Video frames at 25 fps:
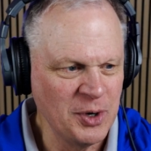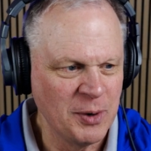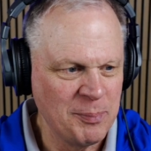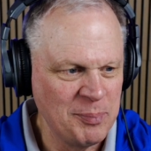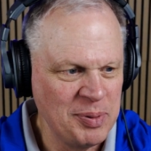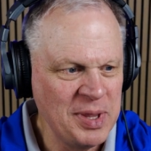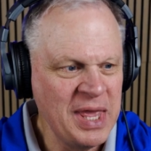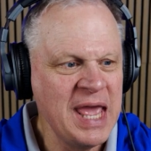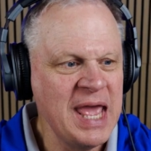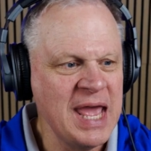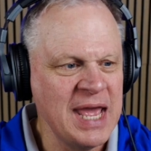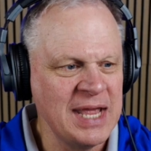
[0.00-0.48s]

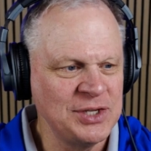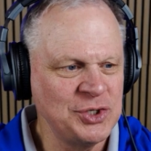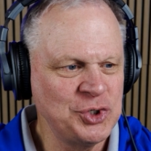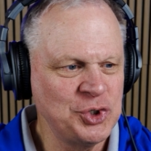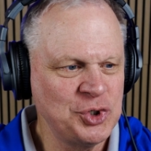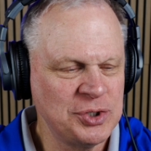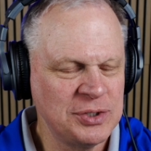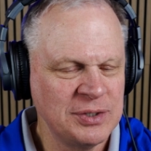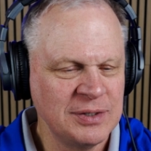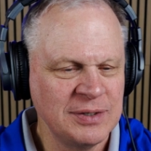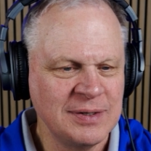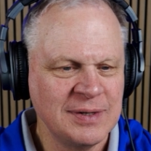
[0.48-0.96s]

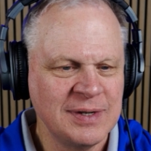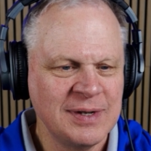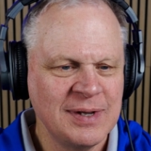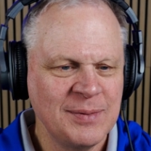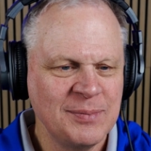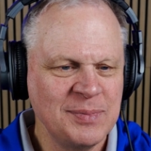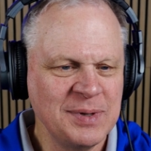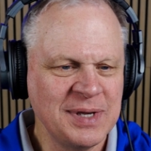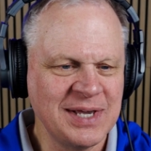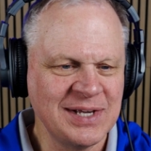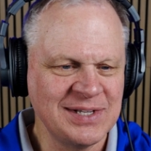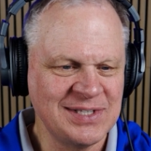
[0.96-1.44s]
pitch,
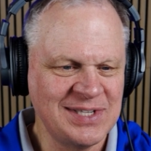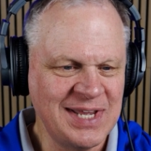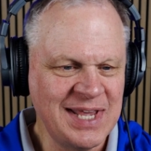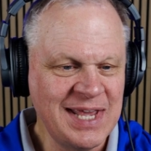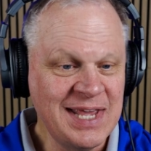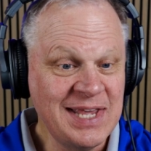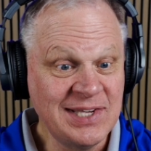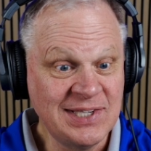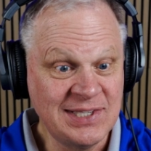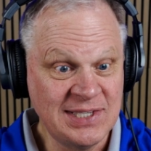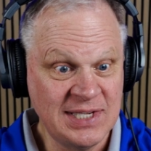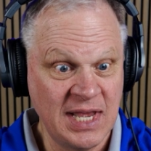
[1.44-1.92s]
because
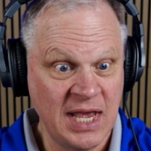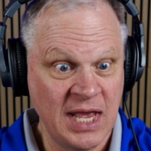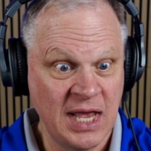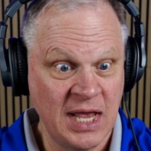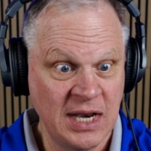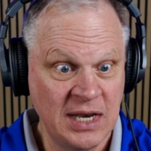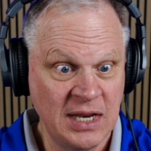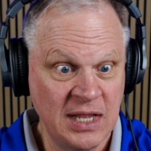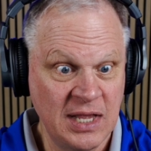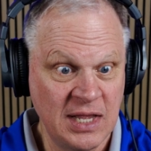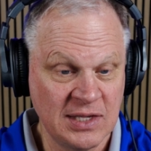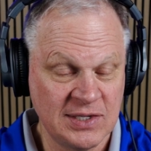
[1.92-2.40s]
he
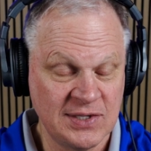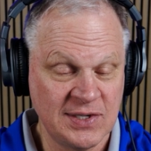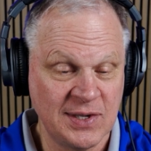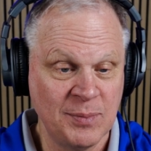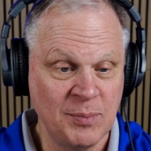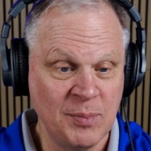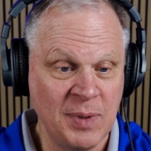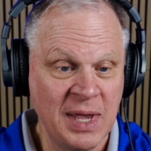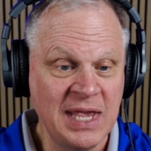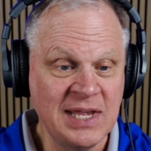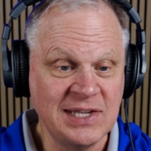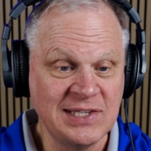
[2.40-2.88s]
said it's
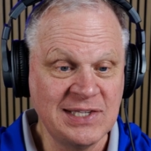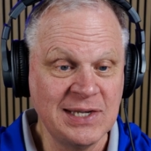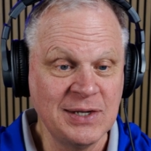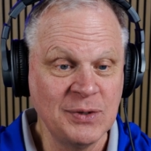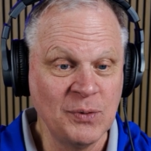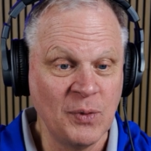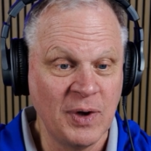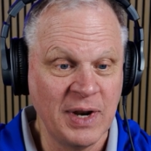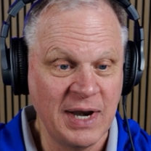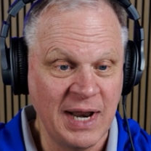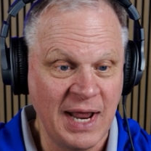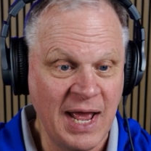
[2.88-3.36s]
amazing
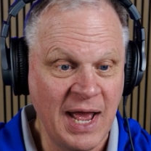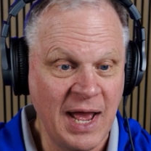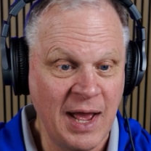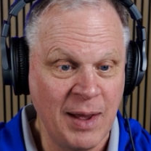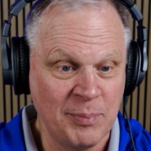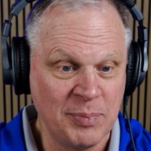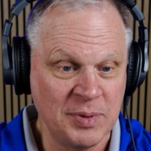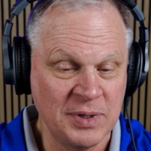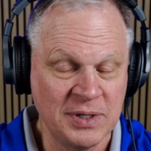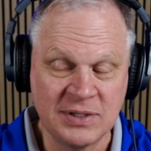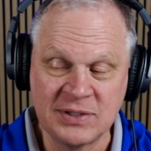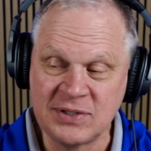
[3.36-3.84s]
what
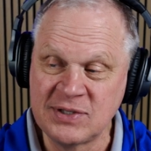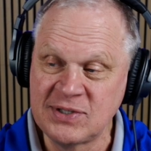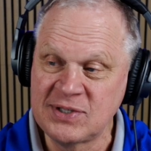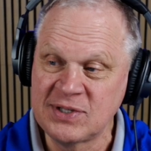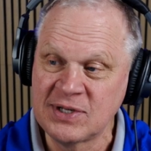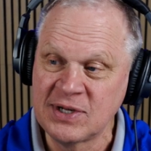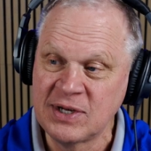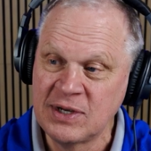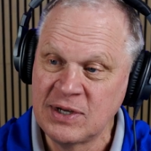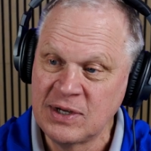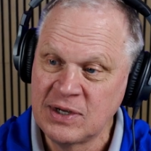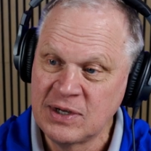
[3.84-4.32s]
happens
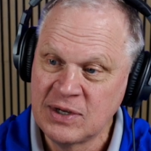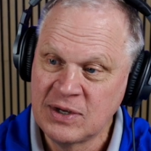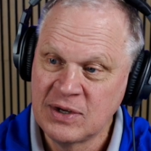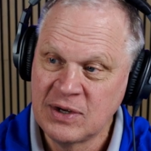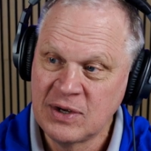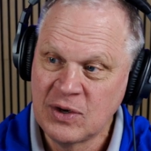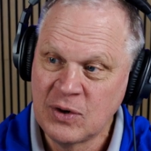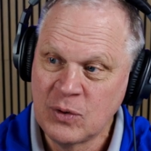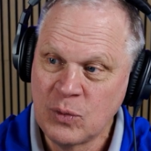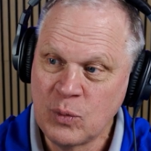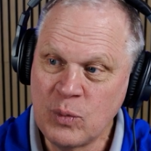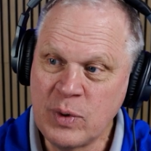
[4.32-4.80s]

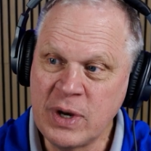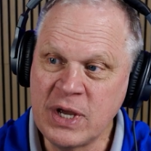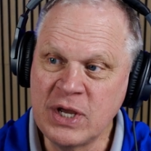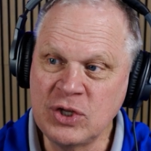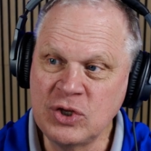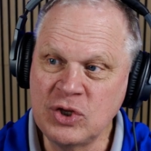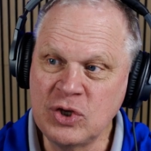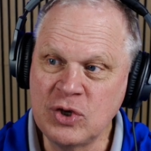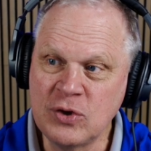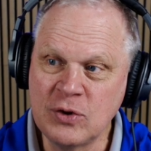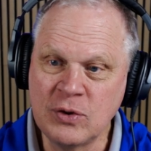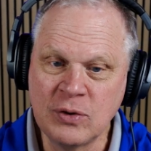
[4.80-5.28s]
when
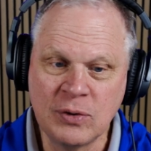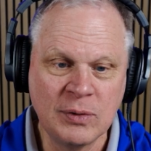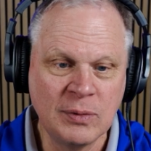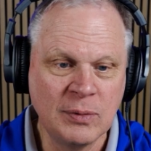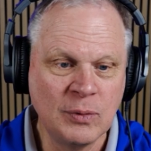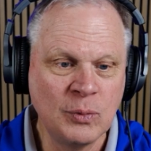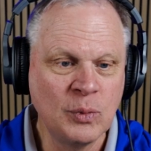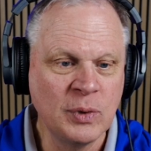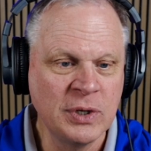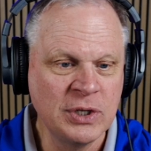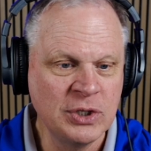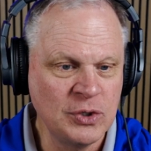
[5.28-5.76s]

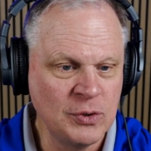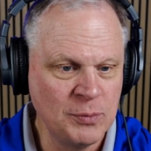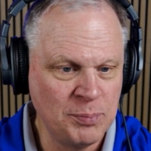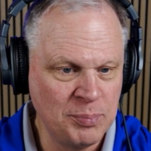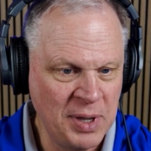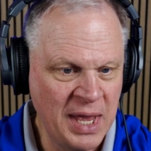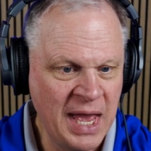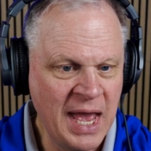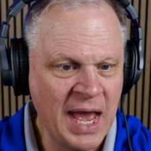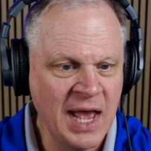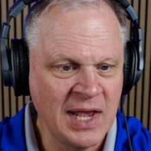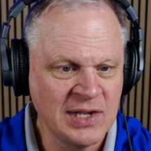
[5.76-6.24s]
you
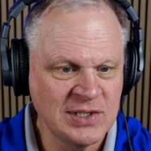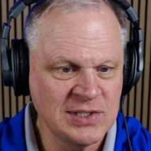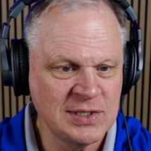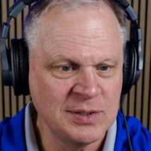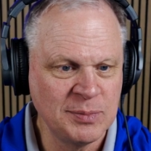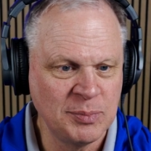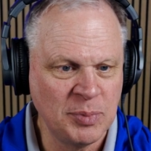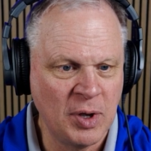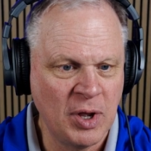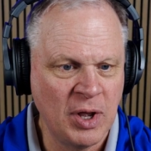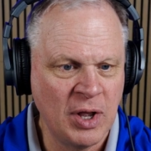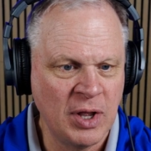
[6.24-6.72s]
pass the
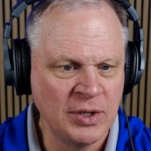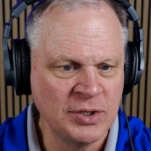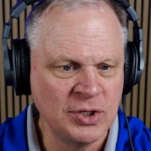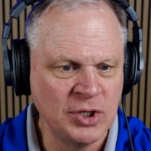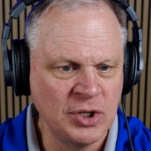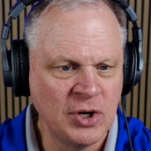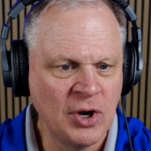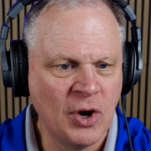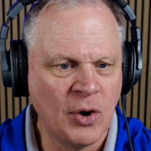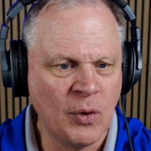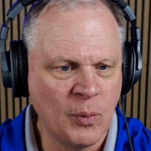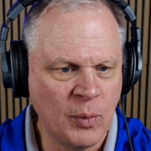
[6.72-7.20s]
ball and you
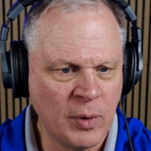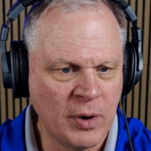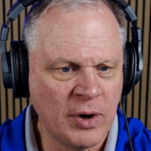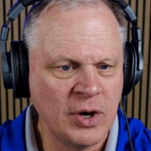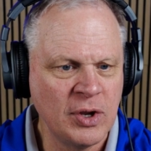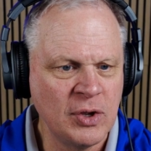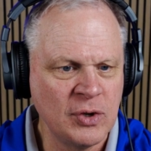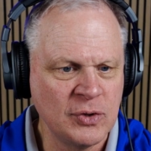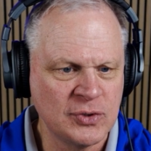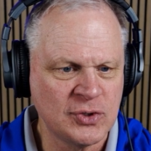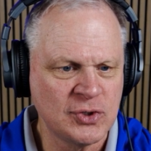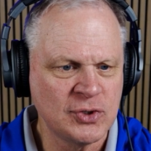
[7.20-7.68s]
don't
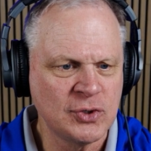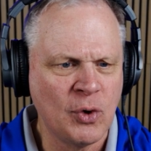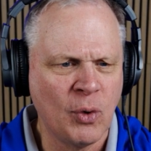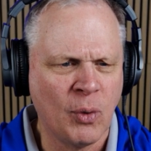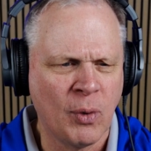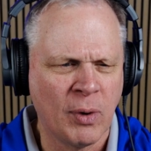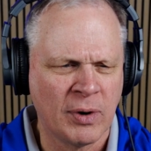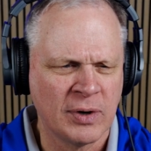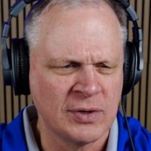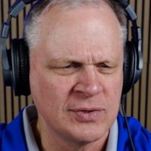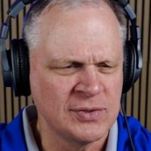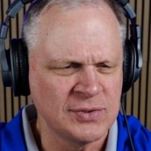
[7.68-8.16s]
worry who
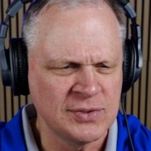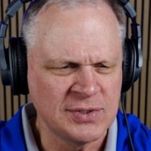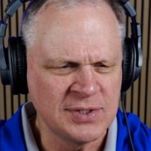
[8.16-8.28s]
scores or